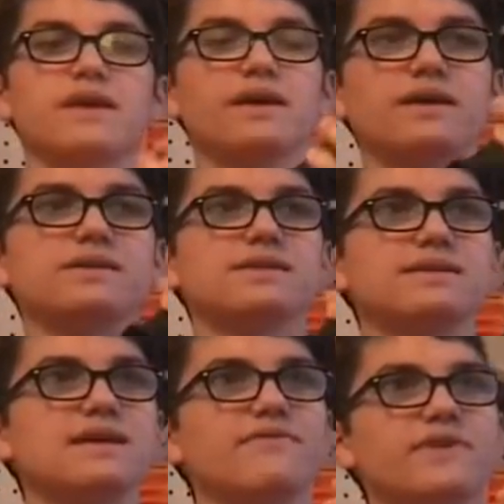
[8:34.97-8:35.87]
is
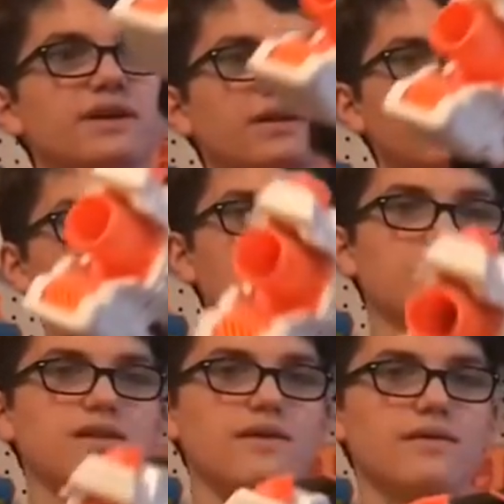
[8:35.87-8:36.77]
definitely
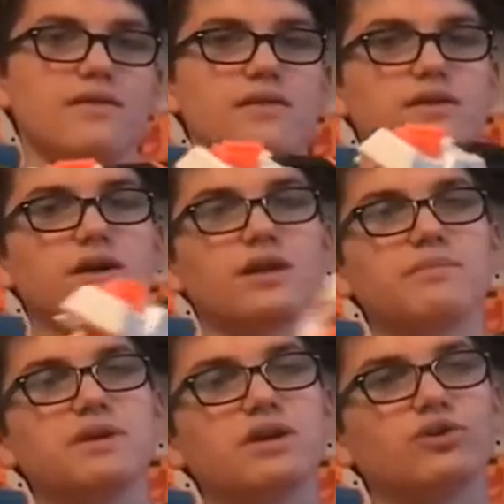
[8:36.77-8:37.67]
gonna
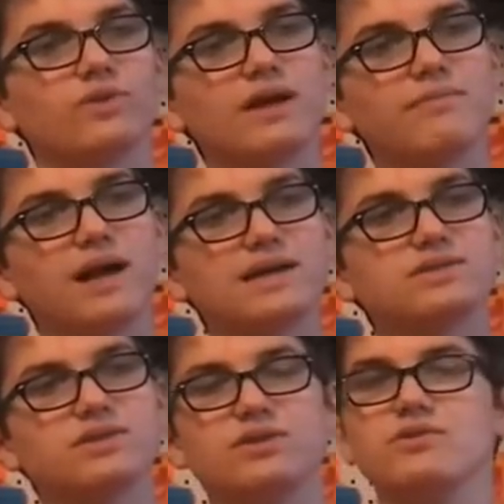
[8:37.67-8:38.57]
be a great
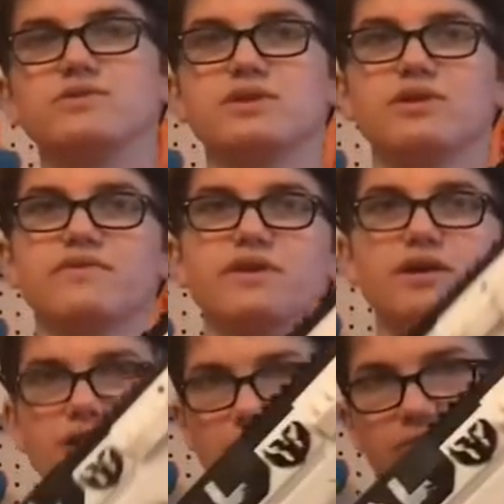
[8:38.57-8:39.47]
blaster to use in Nerf
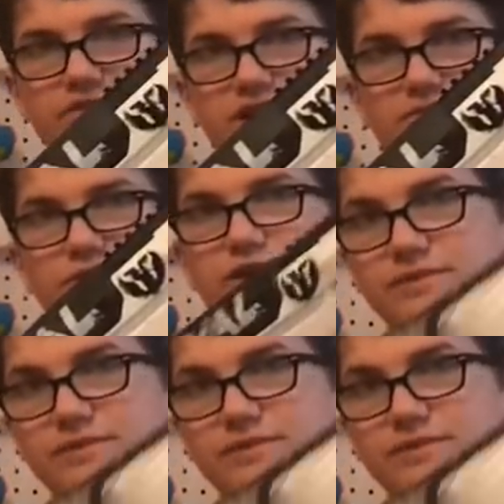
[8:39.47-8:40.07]
Gun Game 5.0.